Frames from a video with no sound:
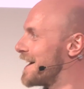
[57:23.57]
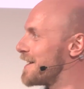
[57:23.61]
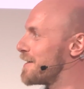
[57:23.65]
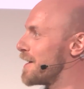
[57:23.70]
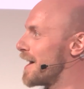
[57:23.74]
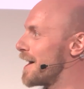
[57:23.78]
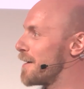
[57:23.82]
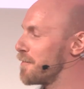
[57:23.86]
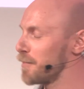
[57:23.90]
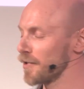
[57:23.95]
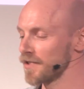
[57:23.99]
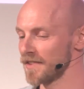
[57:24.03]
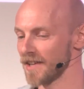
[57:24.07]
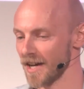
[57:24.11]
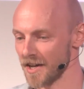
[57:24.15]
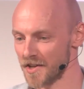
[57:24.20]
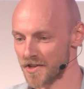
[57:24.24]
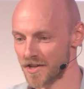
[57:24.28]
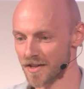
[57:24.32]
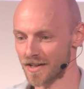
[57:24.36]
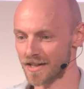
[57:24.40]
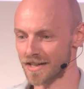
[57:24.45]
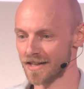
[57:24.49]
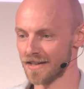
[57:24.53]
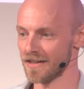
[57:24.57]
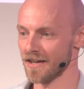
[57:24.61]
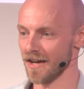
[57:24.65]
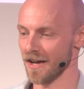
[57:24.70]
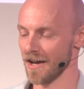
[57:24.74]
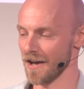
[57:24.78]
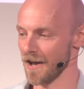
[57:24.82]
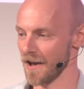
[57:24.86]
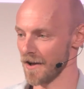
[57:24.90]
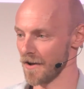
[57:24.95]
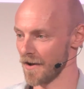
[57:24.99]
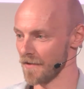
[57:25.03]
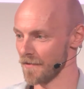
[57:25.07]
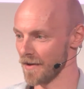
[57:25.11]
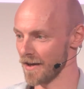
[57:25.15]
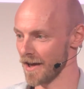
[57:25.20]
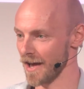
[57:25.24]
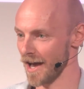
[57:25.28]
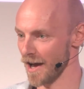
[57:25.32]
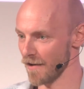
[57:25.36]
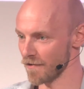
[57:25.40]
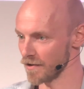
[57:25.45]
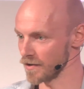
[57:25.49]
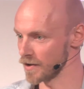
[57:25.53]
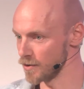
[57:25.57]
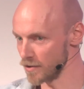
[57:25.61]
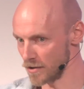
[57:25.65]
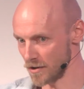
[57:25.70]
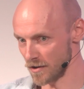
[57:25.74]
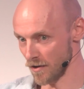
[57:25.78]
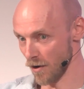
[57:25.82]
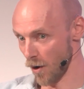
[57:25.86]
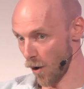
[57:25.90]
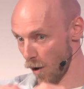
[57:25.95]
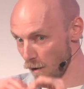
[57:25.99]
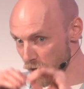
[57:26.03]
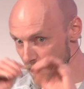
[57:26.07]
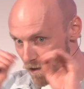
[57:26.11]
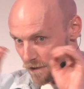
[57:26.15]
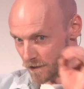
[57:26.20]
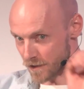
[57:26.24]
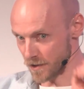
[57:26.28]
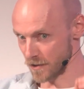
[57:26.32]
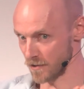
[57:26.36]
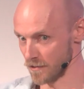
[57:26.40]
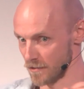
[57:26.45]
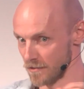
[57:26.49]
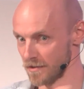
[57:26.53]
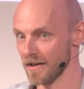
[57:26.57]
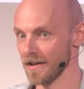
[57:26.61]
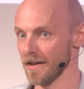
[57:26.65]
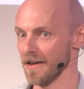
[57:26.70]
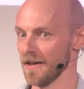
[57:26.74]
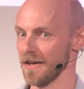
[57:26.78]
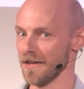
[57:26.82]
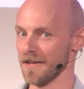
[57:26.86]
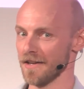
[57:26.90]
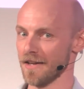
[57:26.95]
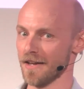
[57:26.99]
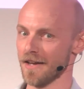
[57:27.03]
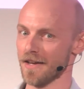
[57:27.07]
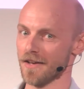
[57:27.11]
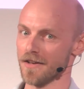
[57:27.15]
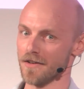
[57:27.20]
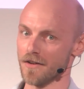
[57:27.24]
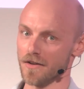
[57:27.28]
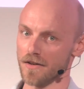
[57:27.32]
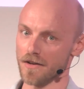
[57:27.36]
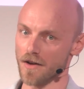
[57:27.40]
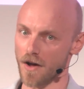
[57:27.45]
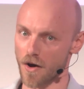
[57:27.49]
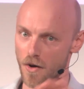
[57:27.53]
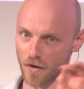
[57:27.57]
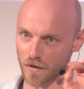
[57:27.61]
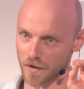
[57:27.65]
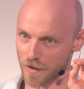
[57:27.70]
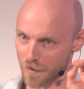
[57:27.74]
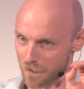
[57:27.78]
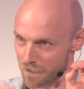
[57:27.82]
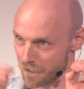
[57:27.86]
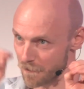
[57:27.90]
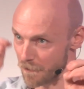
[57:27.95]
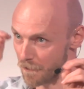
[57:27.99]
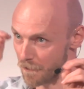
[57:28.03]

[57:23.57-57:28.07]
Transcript: potentially have a good overview and all the